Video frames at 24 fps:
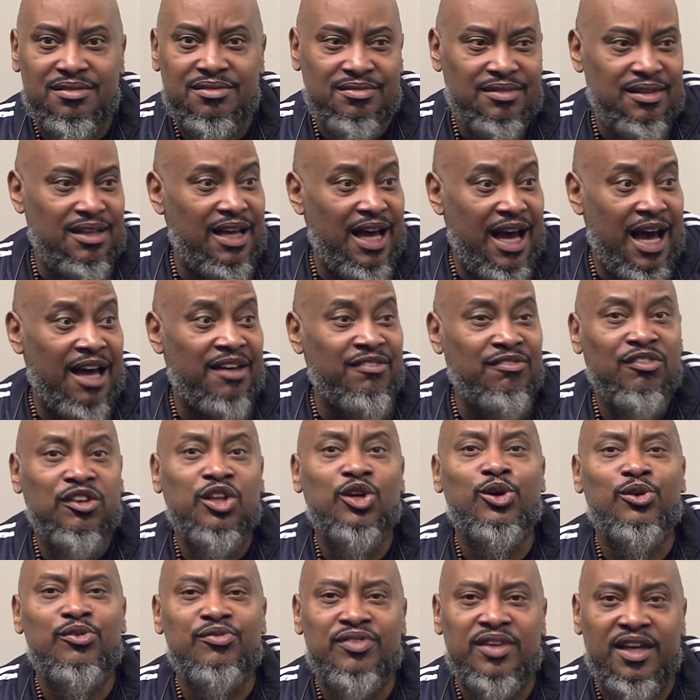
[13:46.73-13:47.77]
I
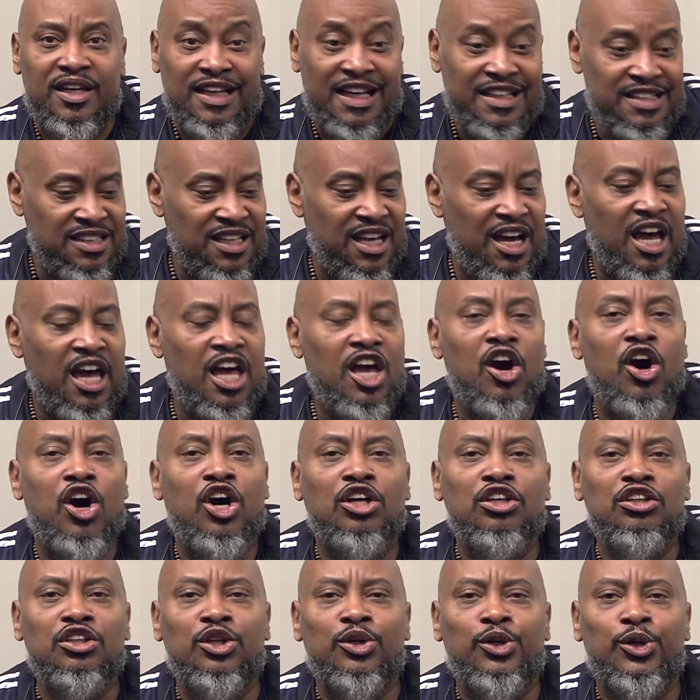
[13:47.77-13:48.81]
learn things. Like I said, I
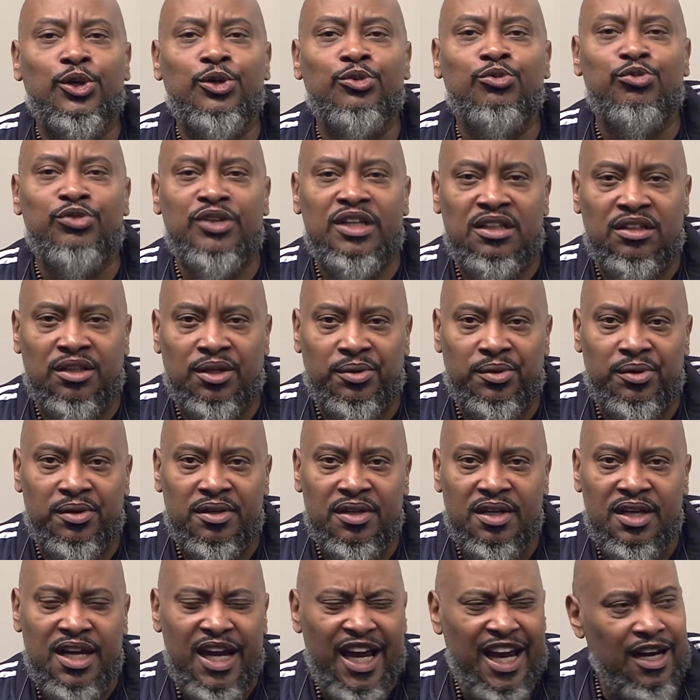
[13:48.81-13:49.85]
unlearn, relearn,
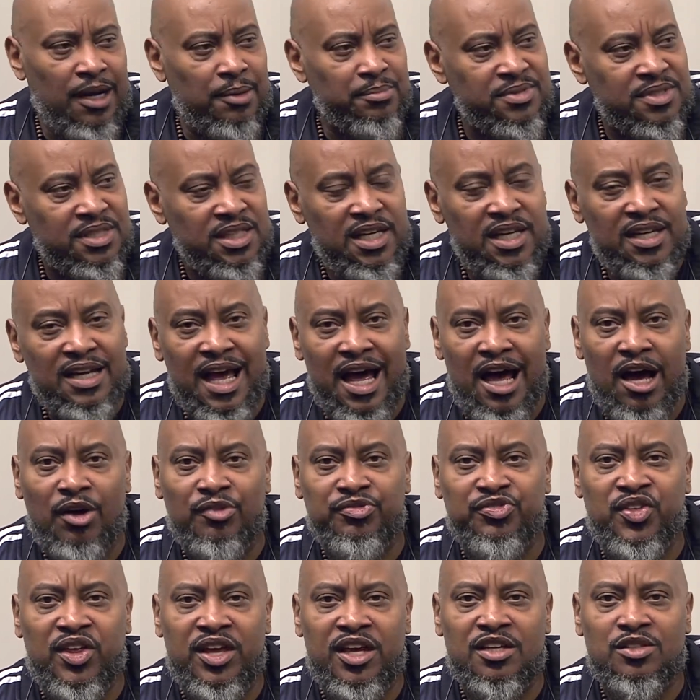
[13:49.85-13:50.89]
and I'm seeing how
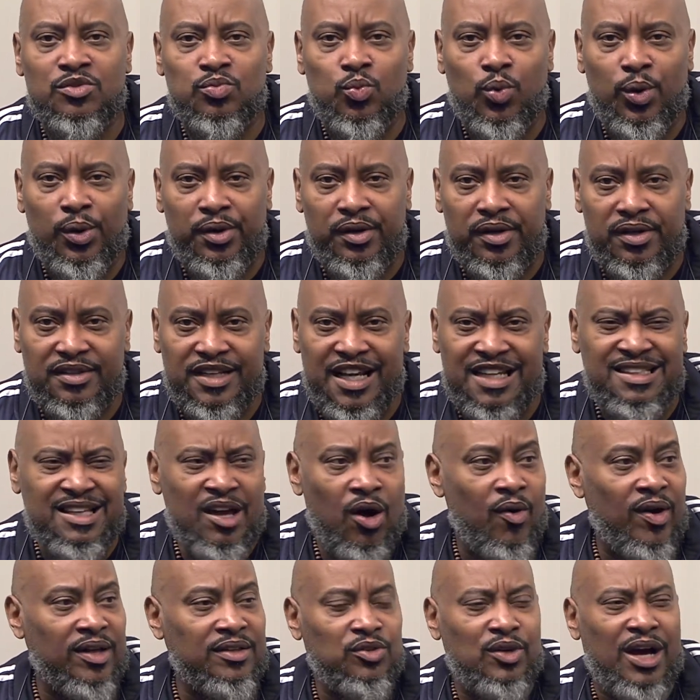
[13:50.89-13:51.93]
things work. That's how
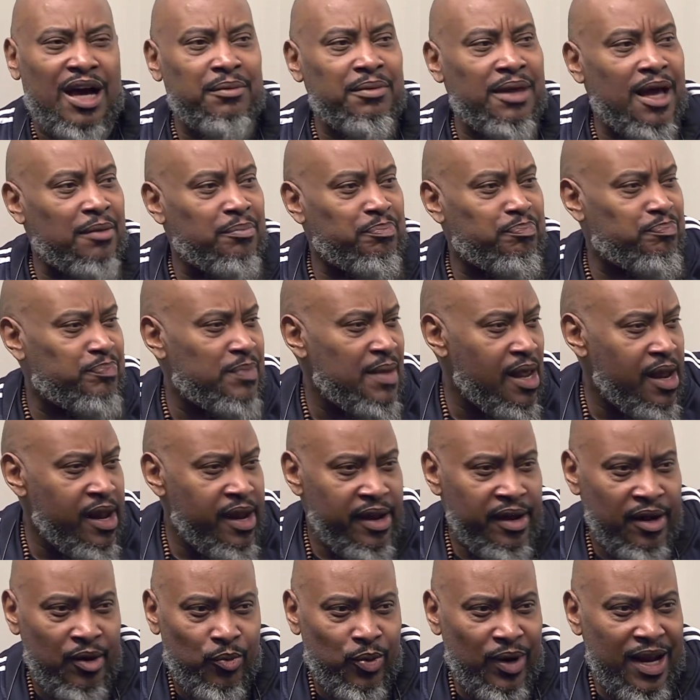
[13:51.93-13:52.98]
I do.
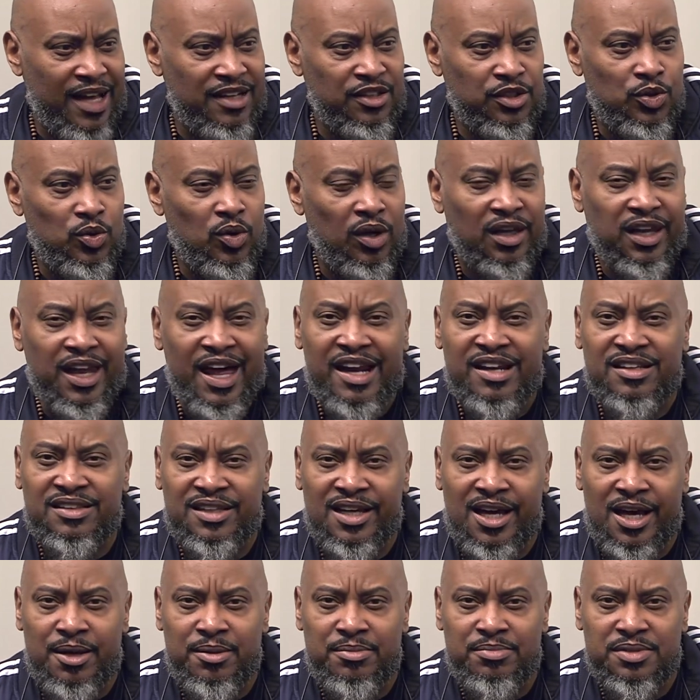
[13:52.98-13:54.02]
What I do a lot of
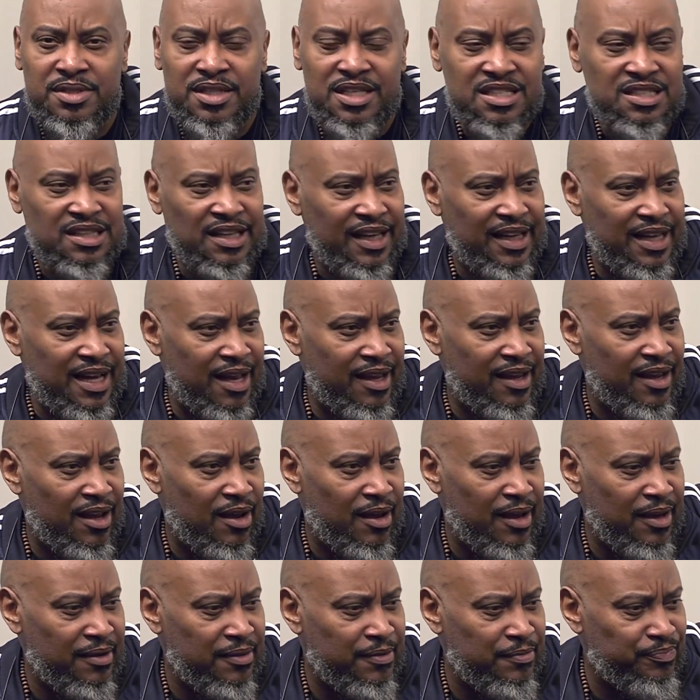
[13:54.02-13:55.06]
times, it's like
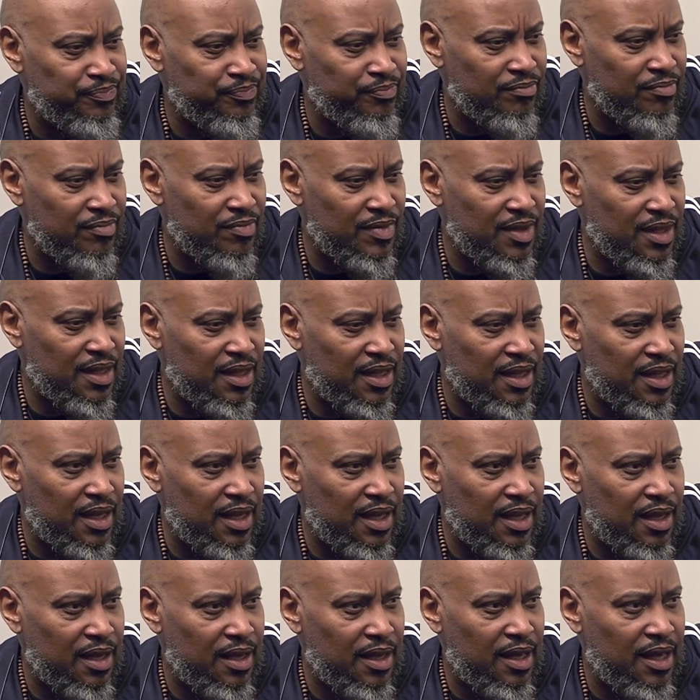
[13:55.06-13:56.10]
I
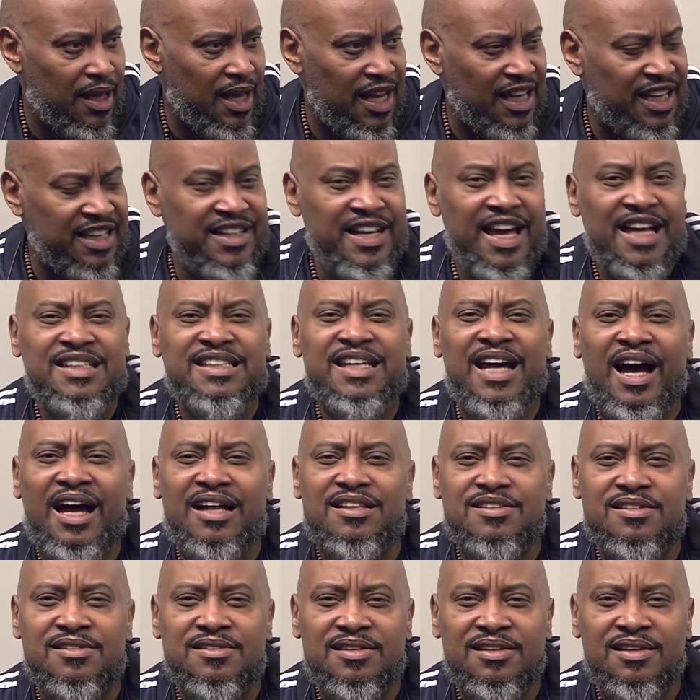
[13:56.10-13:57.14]
connect dots.
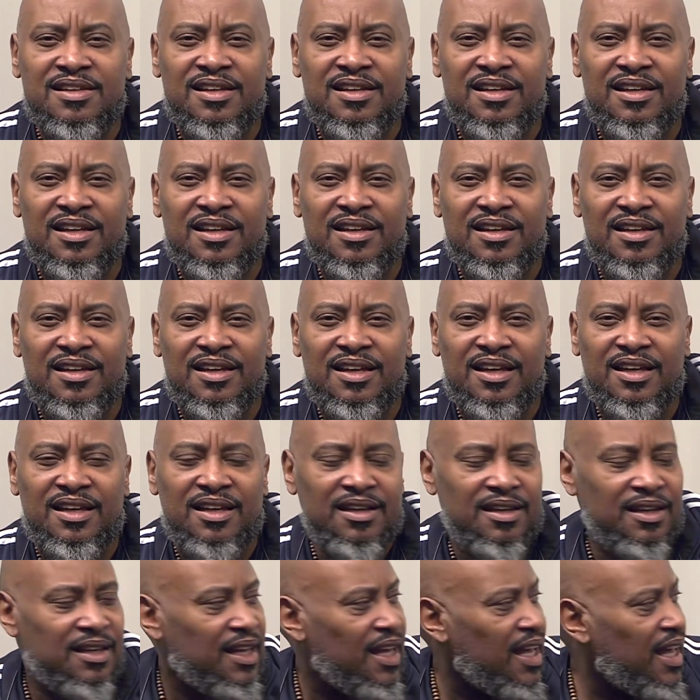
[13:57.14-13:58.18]
You
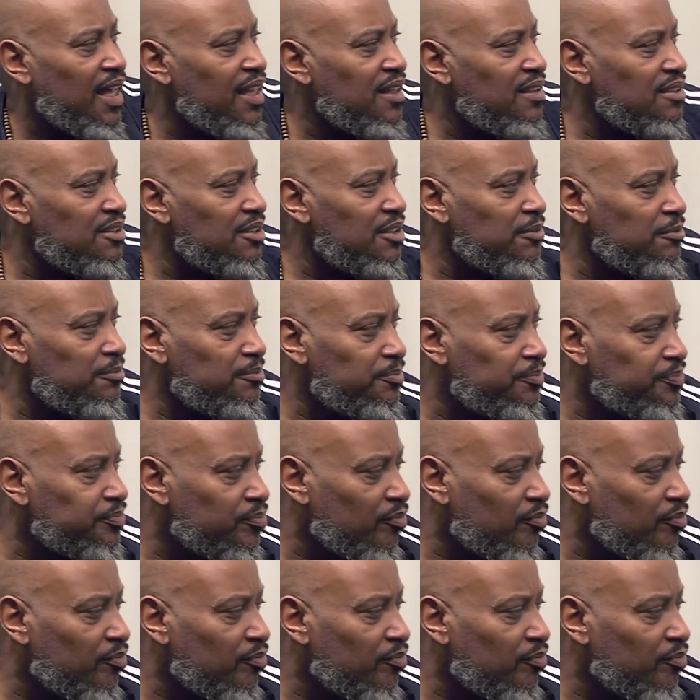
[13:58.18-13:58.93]
know what?